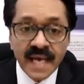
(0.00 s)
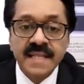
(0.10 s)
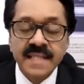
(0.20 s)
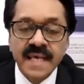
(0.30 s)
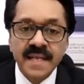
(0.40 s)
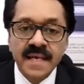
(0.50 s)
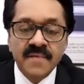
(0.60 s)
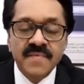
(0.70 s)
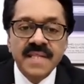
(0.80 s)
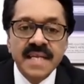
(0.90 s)
And then
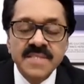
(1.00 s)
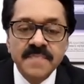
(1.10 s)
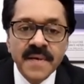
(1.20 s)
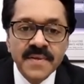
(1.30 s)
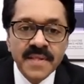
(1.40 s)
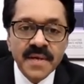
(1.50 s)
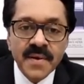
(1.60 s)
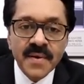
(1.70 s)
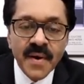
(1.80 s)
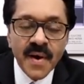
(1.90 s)
with respect to
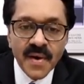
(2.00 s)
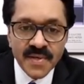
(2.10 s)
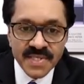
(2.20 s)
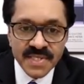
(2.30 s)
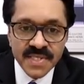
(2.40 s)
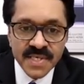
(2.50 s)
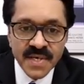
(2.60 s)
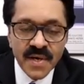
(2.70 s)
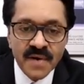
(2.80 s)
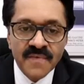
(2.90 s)
the cost
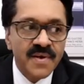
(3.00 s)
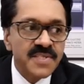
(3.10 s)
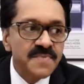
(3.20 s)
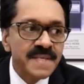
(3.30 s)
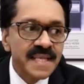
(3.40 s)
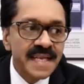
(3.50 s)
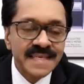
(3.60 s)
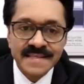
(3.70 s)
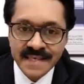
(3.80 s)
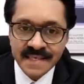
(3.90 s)
of
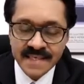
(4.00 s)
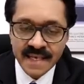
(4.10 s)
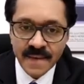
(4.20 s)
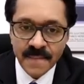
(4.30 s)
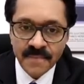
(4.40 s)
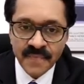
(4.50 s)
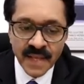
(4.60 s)
hospitalization,